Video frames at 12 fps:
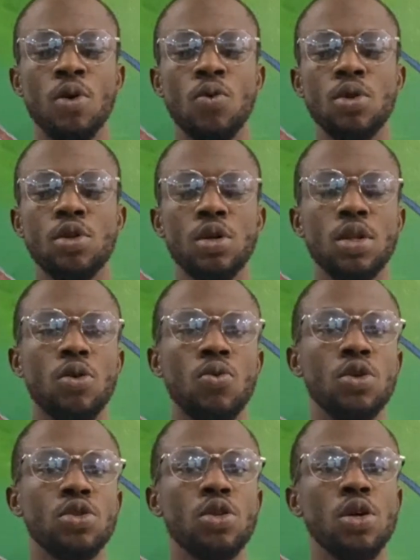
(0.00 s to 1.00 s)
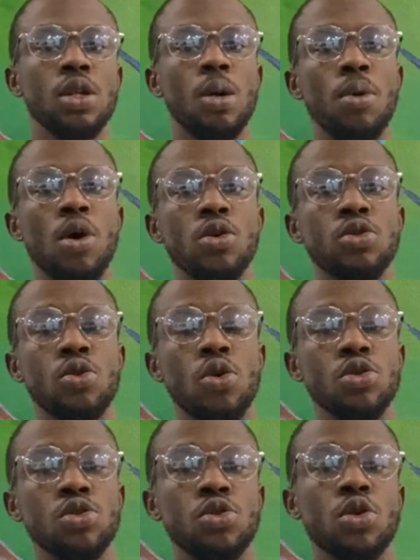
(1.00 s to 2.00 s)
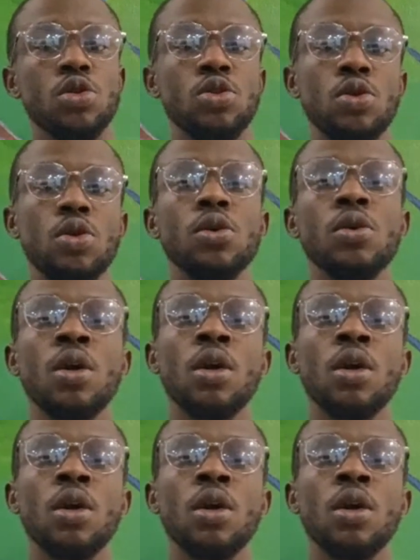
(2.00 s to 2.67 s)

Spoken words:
We also talked about constructor.